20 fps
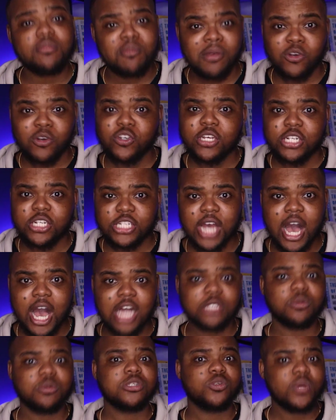million
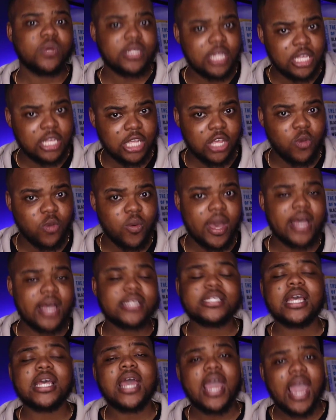jobs between the U
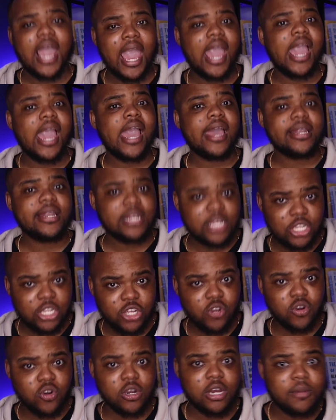S and
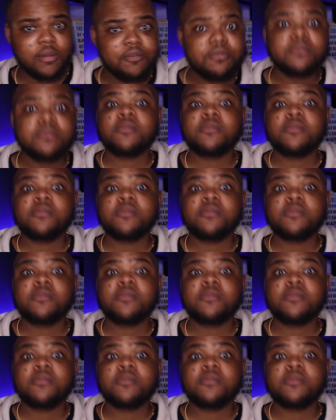Europe.